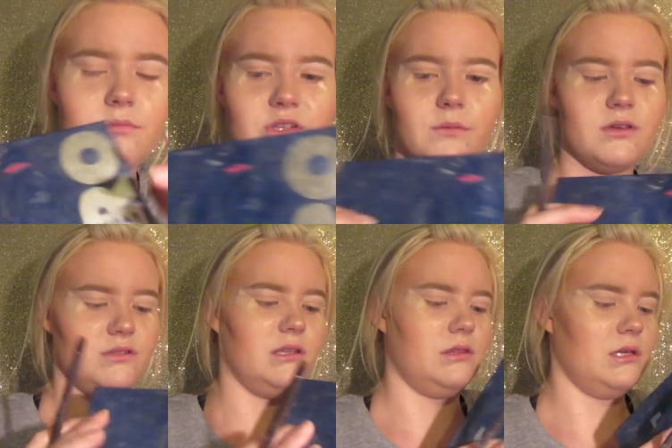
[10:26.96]
just going to be
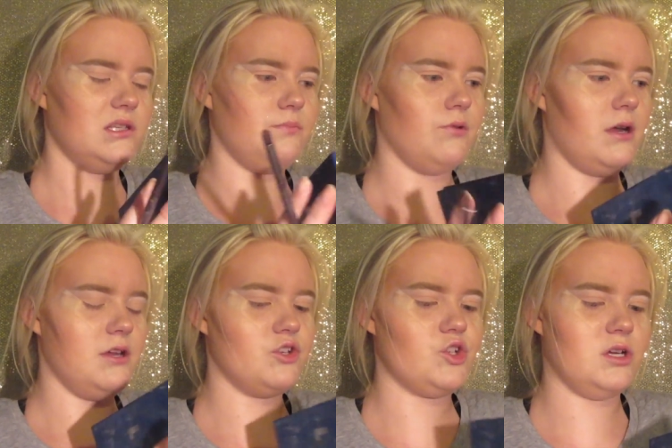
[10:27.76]
using this
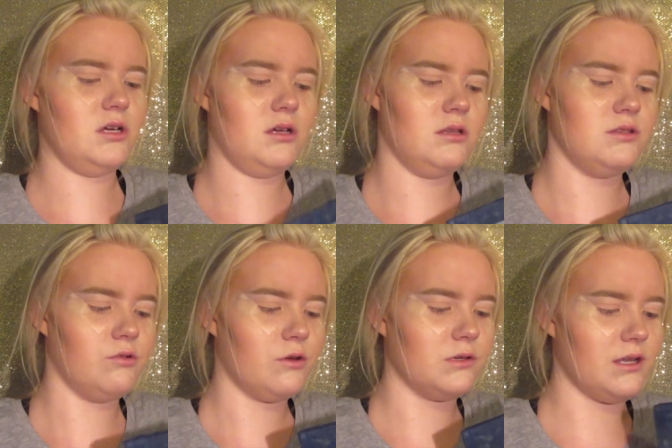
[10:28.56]
brush.
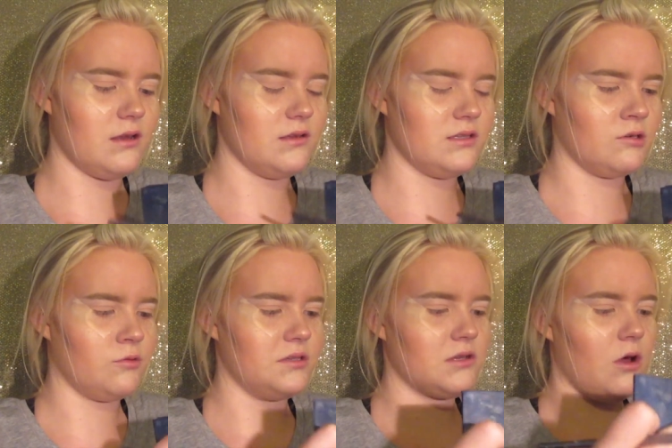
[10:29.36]
Don't know what it is, don't
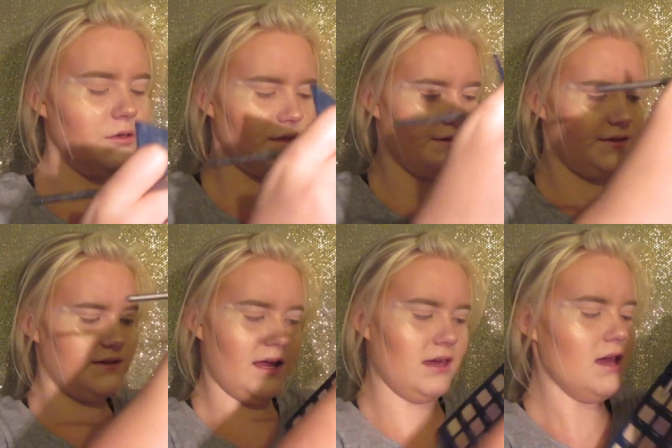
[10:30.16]
know what it's called, doesn't
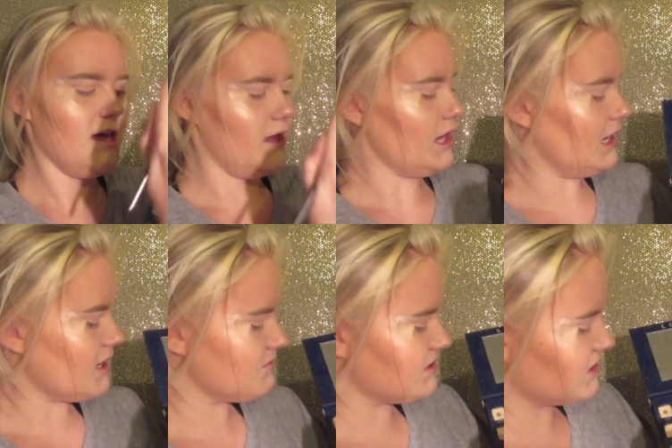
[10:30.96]
say. And
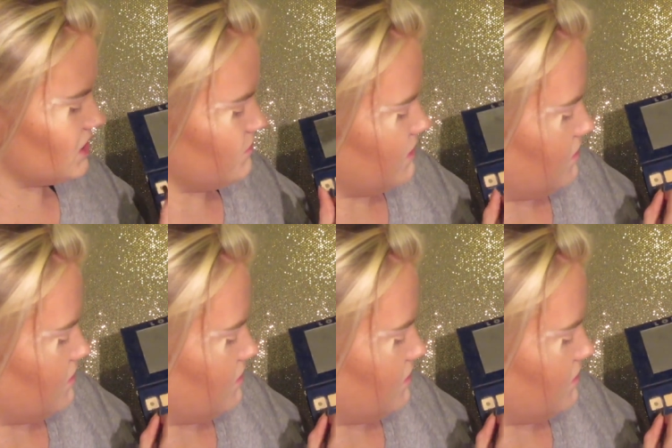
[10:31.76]
I'm just going to be